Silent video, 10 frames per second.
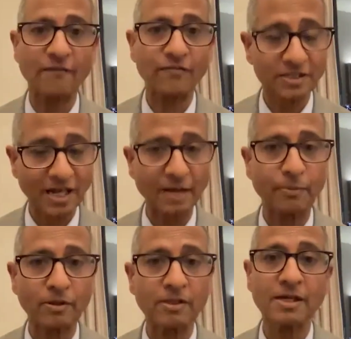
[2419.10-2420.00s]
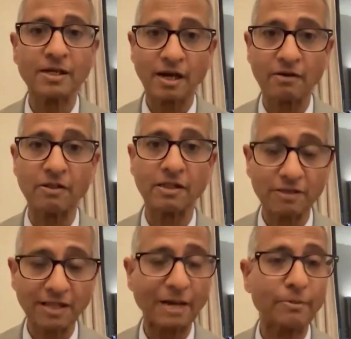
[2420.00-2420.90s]
stable,
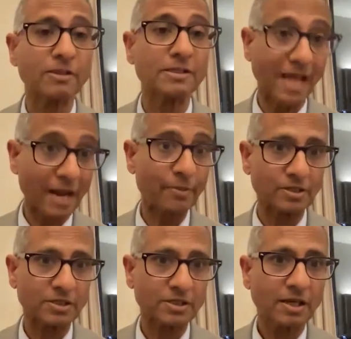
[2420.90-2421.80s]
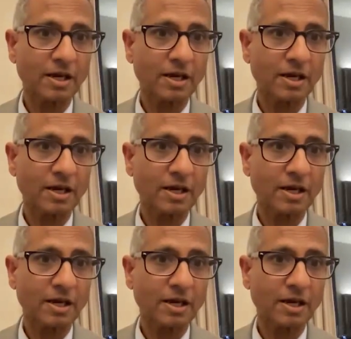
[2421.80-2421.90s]
reliable neighbors